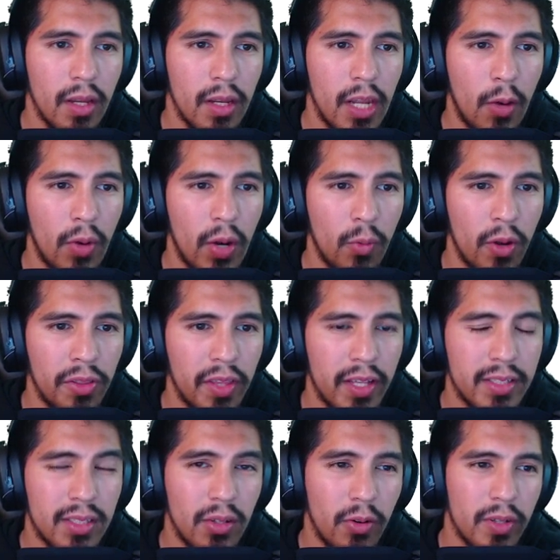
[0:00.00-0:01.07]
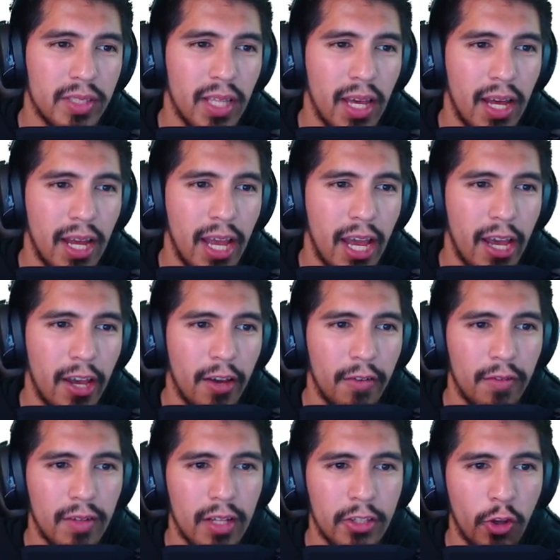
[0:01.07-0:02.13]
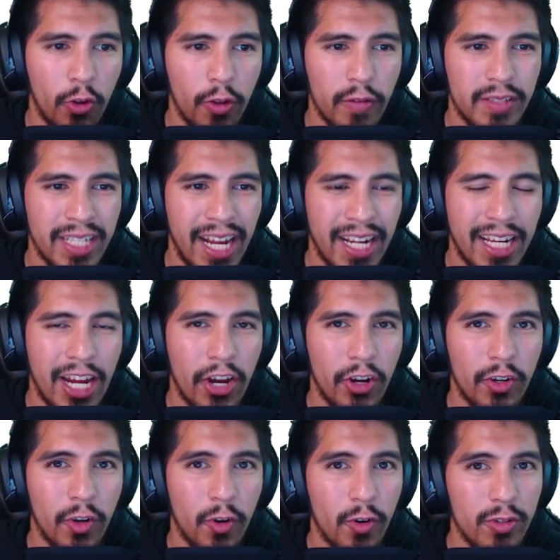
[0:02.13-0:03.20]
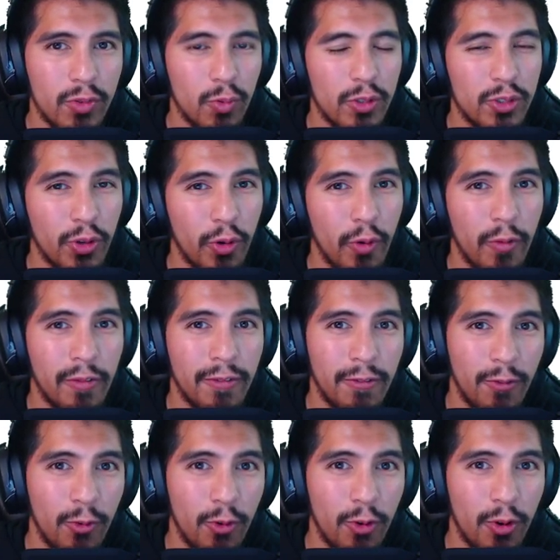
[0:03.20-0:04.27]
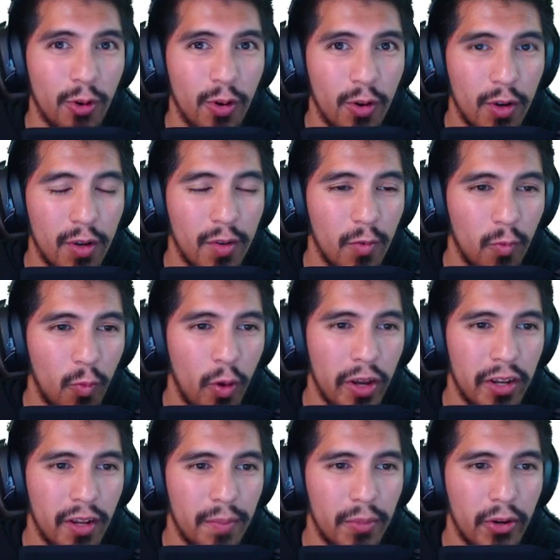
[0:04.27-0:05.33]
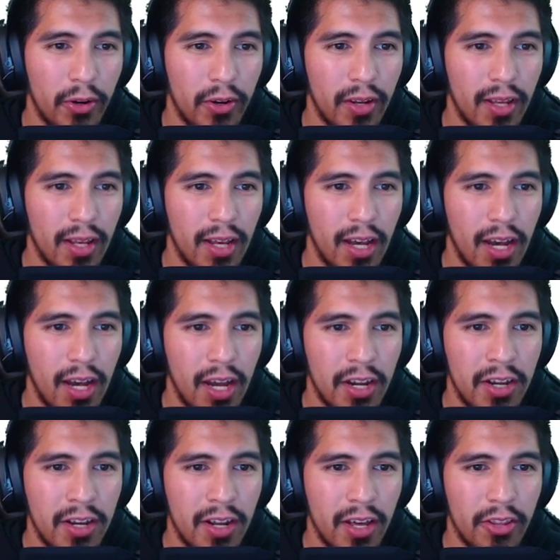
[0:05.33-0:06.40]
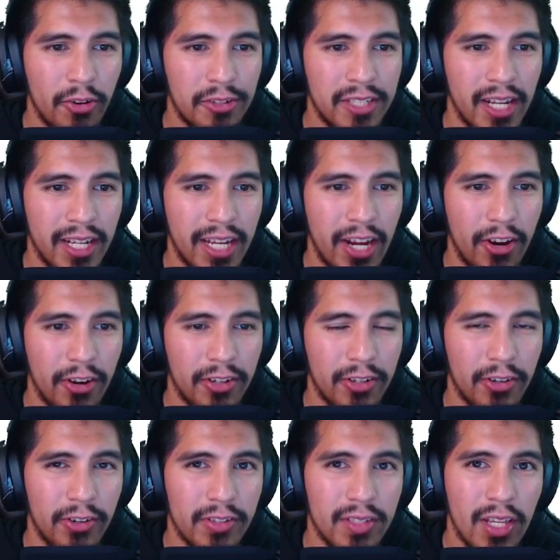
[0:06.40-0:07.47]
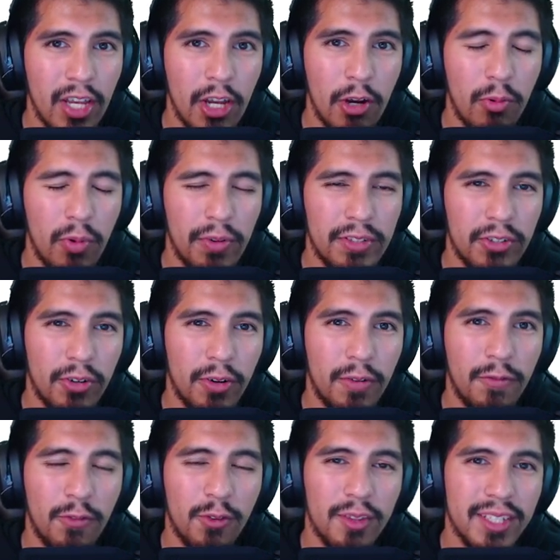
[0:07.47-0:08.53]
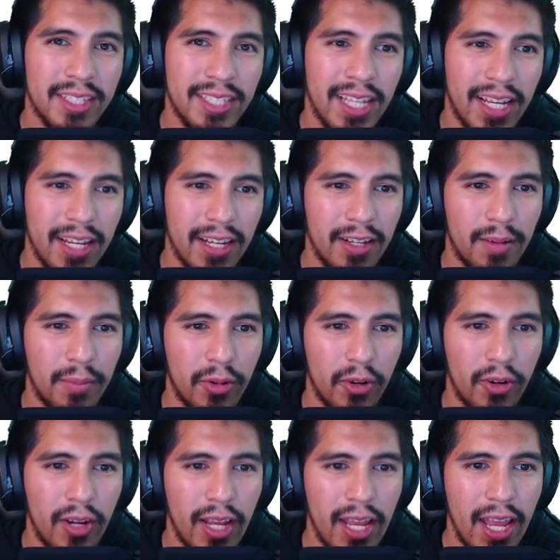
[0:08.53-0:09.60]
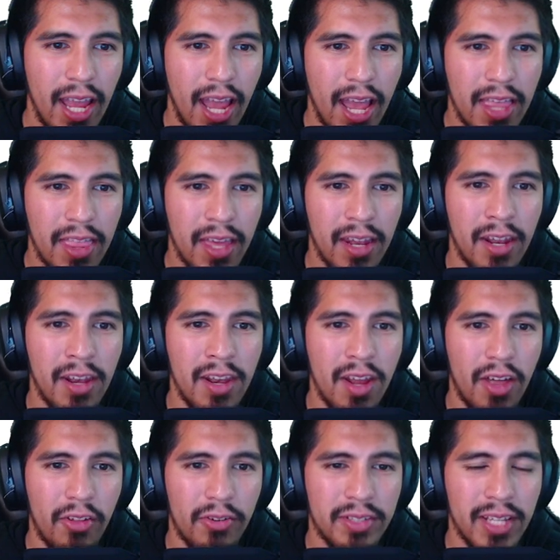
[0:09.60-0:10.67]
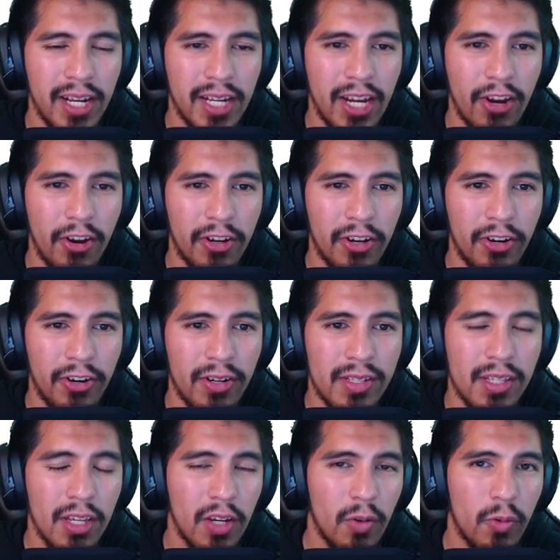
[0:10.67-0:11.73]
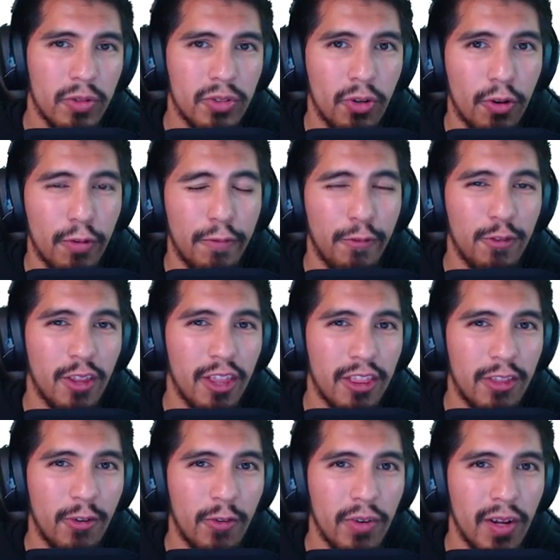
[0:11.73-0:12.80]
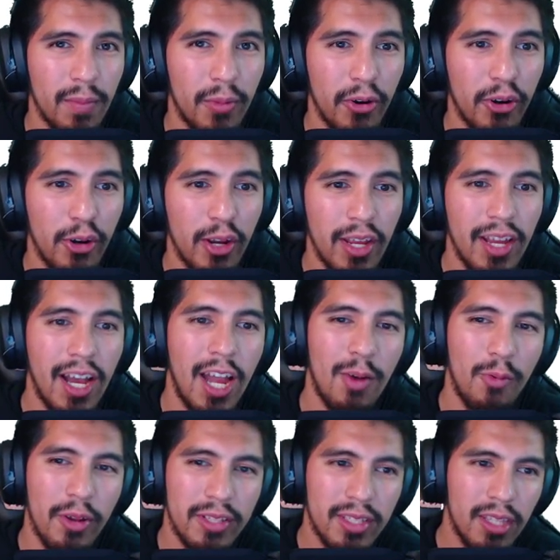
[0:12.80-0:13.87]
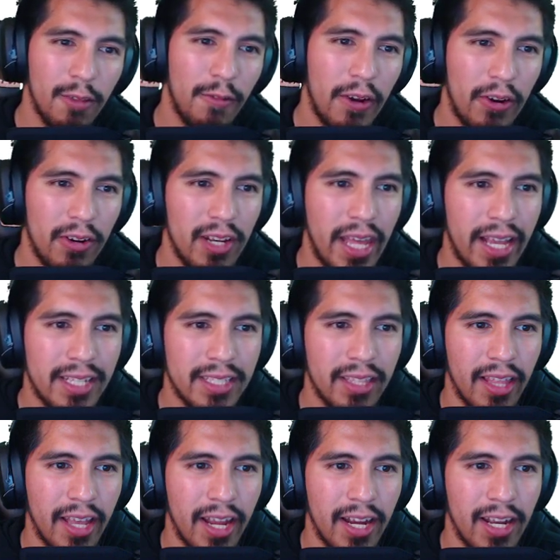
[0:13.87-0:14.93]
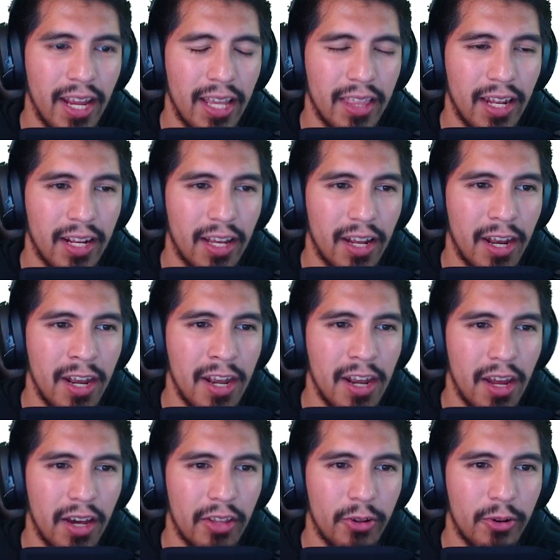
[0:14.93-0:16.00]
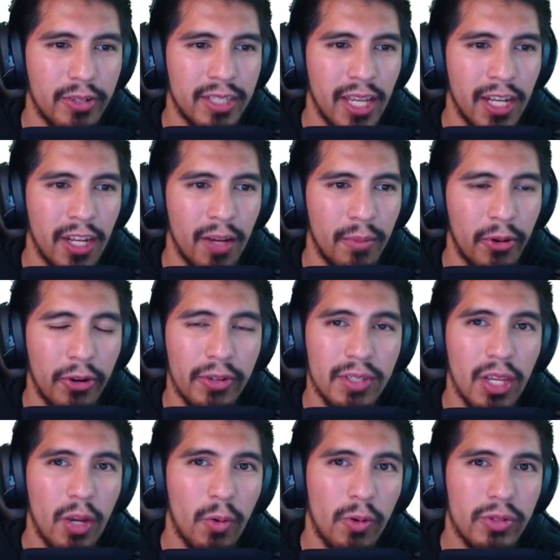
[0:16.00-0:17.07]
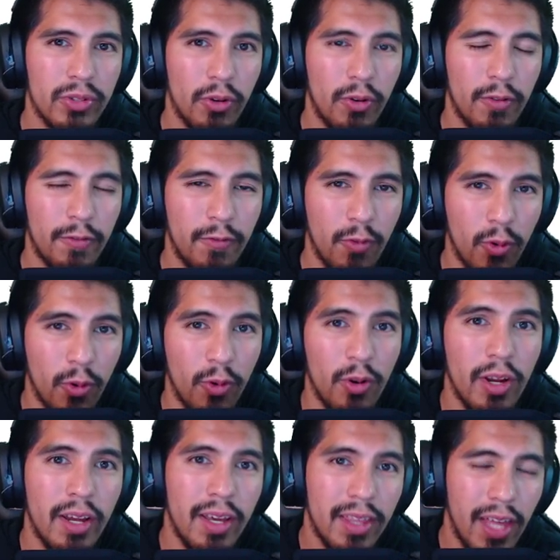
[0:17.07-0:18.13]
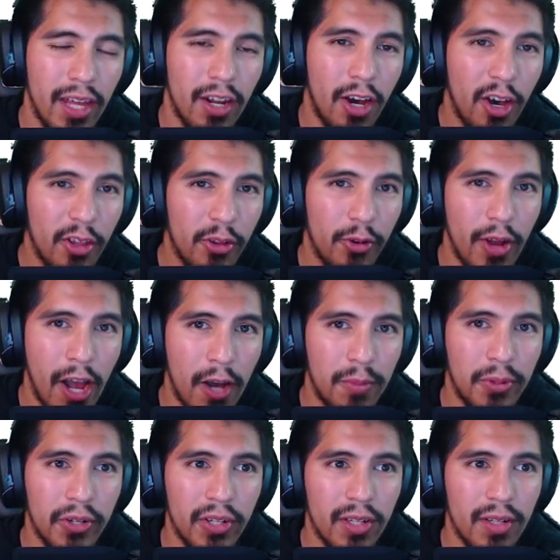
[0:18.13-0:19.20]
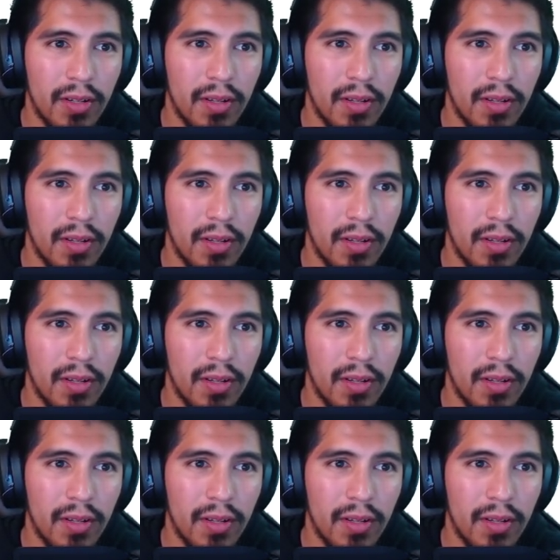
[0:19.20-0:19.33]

Now when I run this, notice that I have a total of 10 characters reserved for one number, another 10 characters reserved for the second number, and then another 10 characters reserved for the third number. I went to the very next line, and then I got another 10 numbers reserved for that other output,